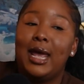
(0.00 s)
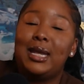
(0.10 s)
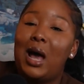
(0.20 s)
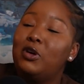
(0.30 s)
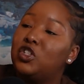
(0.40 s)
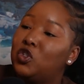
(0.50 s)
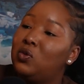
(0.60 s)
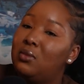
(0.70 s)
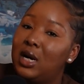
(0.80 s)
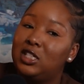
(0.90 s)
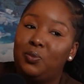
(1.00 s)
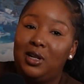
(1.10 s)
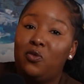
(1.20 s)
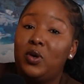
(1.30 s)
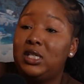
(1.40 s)
And now it's too much. But
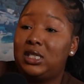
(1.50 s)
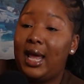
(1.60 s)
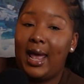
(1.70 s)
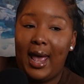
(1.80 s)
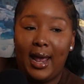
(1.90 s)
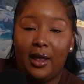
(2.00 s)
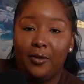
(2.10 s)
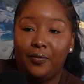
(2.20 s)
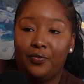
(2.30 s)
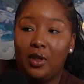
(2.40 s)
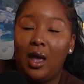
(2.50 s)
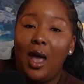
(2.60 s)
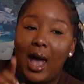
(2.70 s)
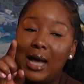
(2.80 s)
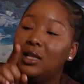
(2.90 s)
if we say, hey,
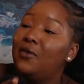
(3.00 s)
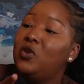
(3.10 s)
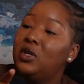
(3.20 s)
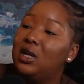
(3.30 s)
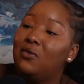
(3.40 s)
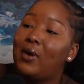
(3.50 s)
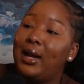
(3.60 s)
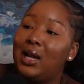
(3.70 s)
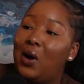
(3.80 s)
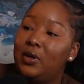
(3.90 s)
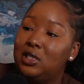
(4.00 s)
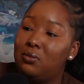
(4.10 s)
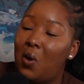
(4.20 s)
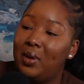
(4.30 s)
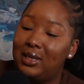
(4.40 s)
I love you enough right now in this
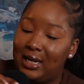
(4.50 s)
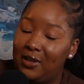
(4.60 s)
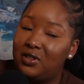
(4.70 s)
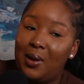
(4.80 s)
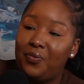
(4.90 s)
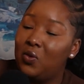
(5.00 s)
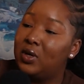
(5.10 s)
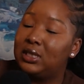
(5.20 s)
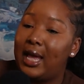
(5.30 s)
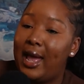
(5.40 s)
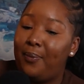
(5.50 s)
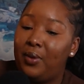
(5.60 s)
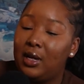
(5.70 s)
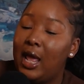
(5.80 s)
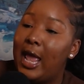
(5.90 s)
moment that if something was to
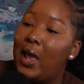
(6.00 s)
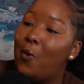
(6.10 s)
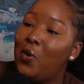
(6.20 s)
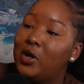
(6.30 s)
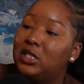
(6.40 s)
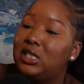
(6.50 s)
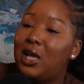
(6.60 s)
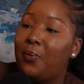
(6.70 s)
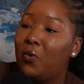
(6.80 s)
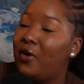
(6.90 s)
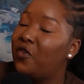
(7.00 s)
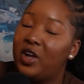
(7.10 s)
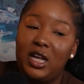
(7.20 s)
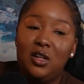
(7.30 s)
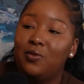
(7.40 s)
happen and we were to separate for
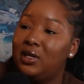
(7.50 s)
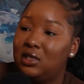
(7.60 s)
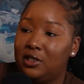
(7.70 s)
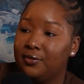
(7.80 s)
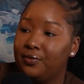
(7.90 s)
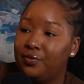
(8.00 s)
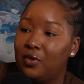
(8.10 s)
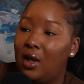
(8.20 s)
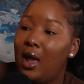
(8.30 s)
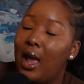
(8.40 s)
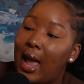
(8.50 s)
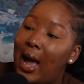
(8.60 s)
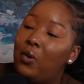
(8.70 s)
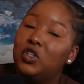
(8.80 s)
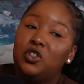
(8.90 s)
any reason,
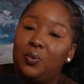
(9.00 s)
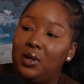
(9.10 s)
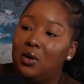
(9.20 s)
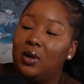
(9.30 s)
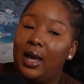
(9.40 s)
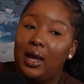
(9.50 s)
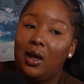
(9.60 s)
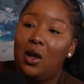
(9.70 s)
I want you to be okay.